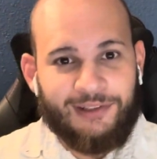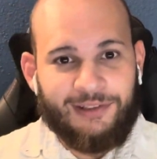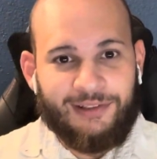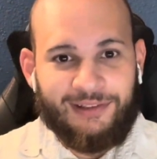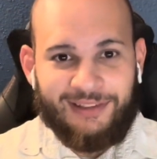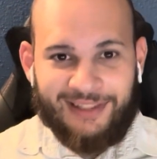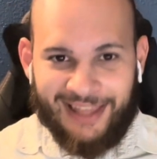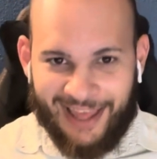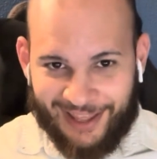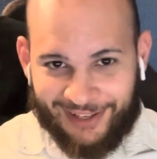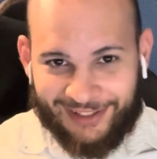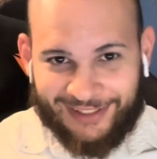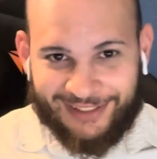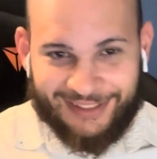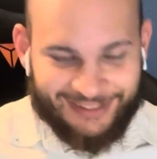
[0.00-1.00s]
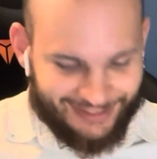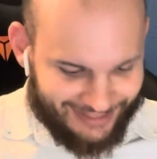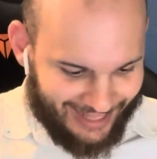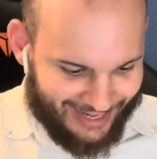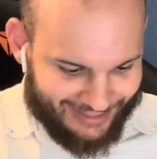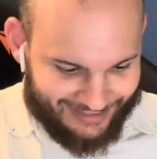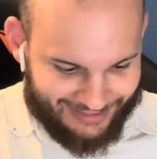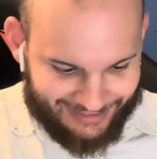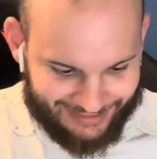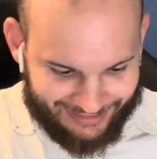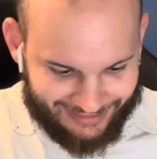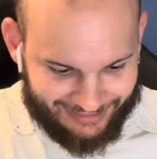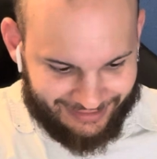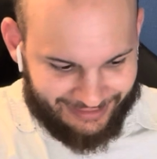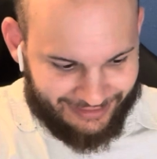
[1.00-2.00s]
then that
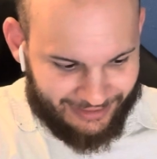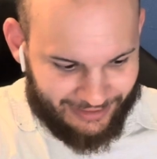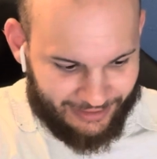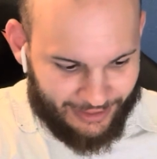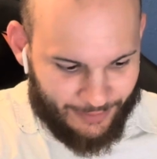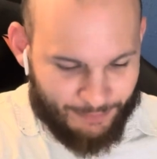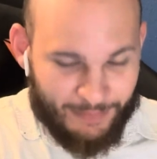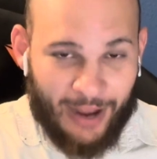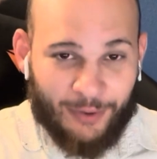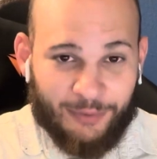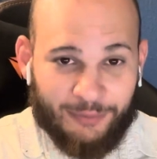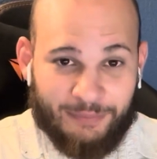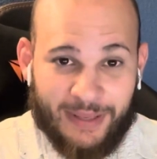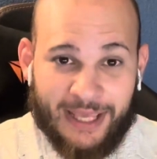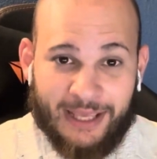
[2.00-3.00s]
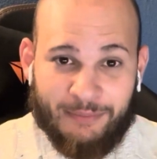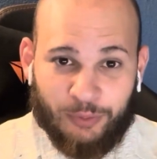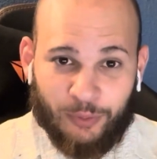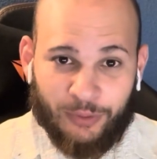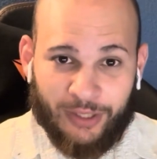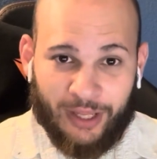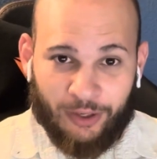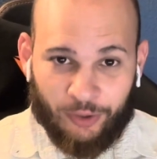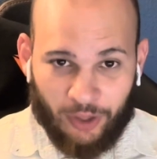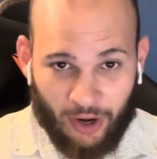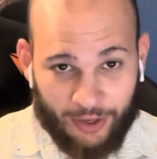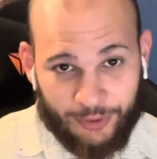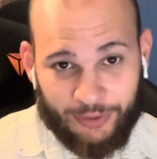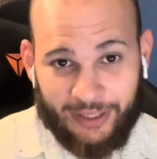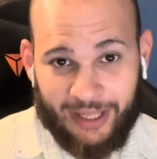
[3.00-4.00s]
the amount of people that are
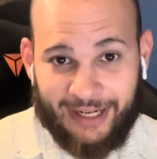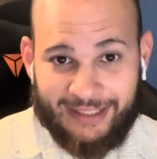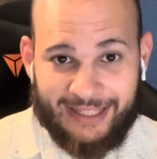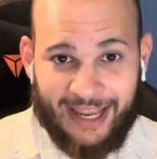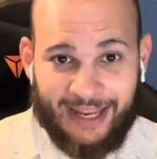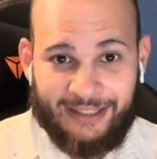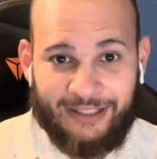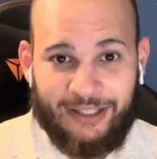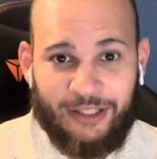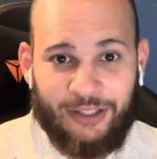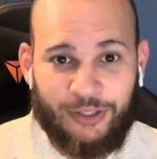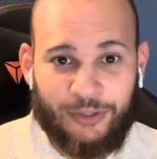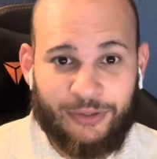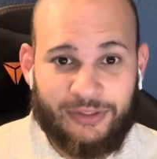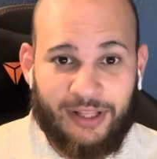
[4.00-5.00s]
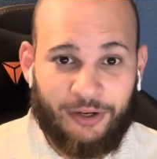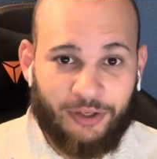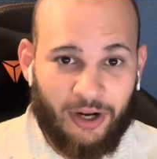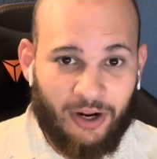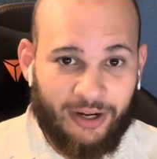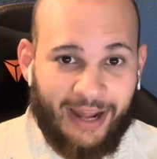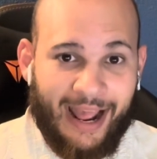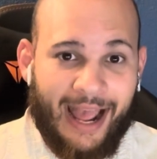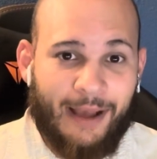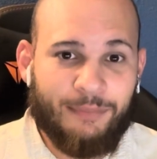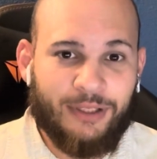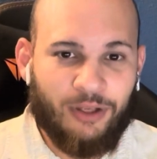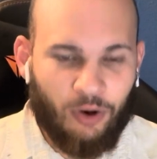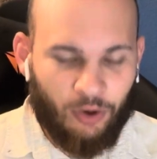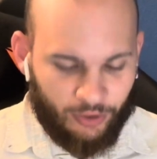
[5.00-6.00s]
under that 10 years that are
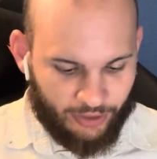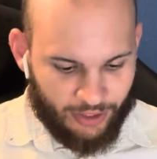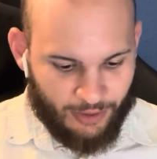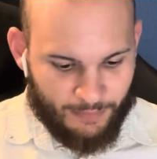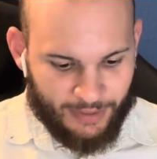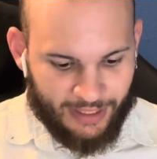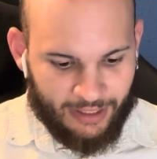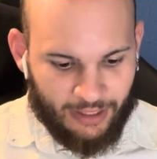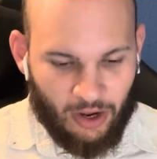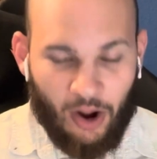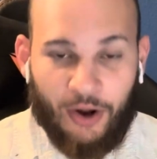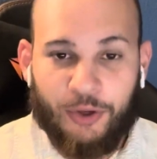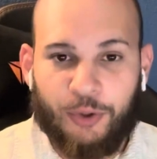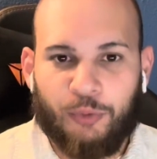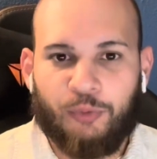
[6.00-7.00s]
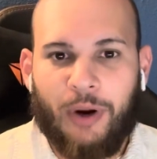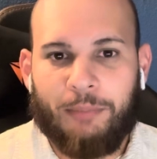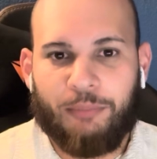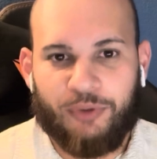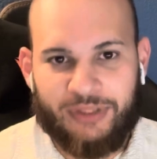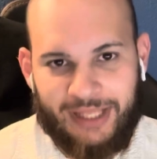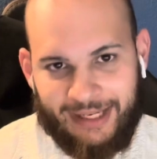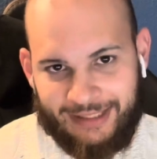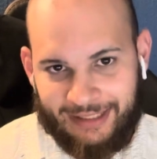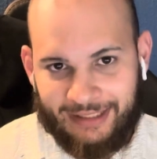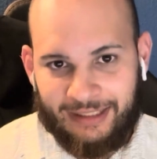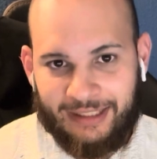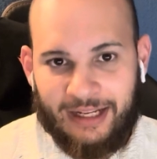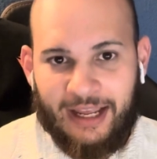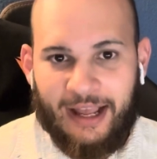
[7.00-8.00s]
unhappy are going to be
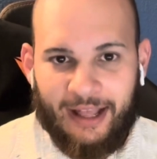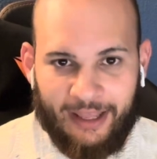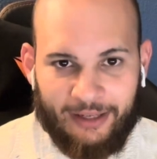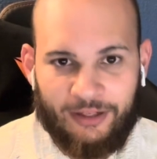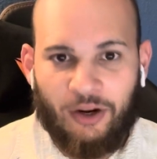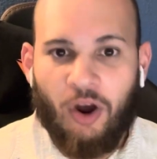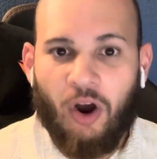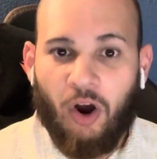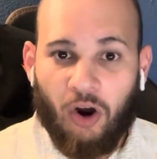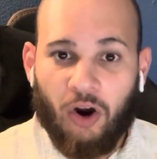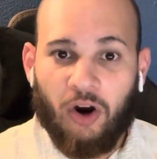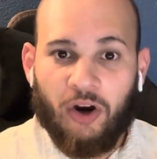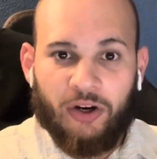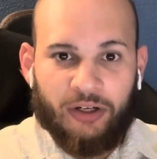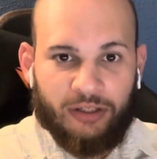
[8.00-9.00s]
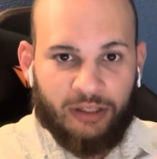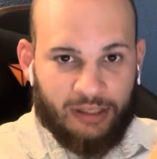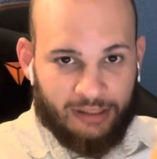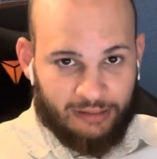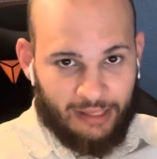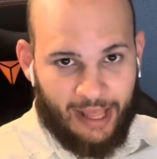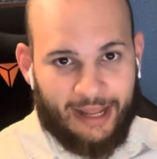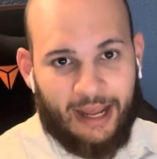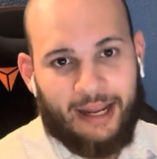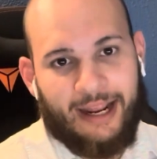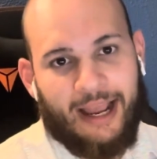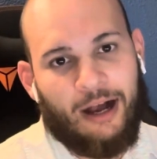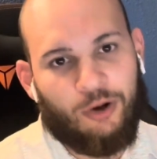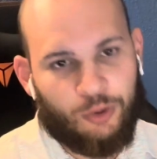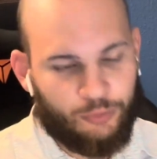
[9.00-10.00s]
underrepresented in our AI
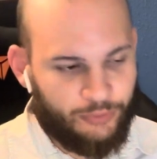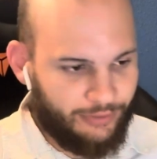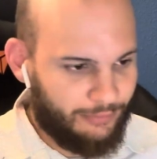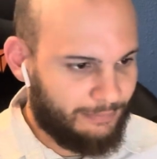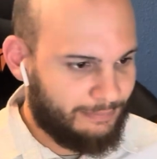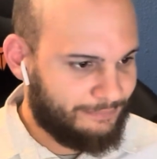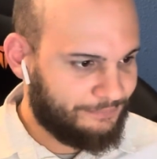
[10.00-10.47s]
algorithm.